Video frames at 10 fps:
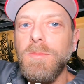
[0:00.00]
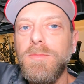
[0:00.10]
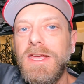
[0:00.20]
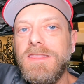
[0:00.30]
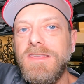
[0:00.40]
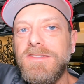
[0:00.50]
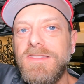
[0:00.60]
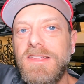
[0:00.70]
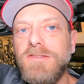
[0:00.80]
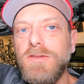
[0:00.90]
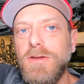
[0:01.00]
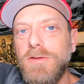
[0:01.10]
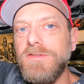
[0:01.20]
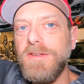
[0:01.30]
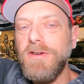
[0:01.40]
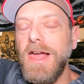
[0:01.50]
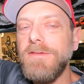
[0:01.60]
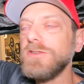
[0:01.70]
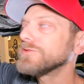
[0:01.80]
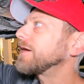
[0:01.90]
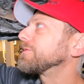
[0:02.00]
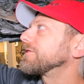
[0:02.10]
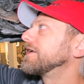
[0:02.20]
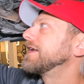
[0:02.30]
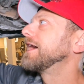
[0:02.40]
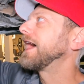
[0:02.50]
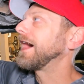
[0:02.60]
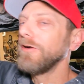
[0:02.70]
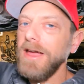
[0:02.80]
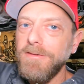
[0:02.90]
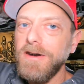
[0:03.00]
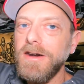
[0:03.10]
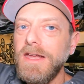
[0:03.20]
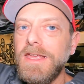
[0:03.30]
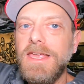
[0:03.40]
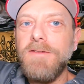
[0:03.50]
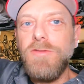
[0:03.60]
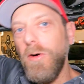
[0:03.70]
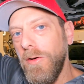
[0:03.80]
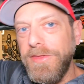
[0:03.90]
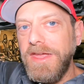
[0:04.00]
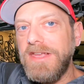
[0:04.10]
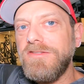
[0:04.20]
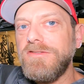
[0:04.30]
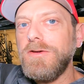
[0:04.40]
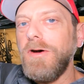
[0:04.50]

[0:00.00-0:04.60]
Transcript: break these things loose if you're having trouble. However, if the whole thing is too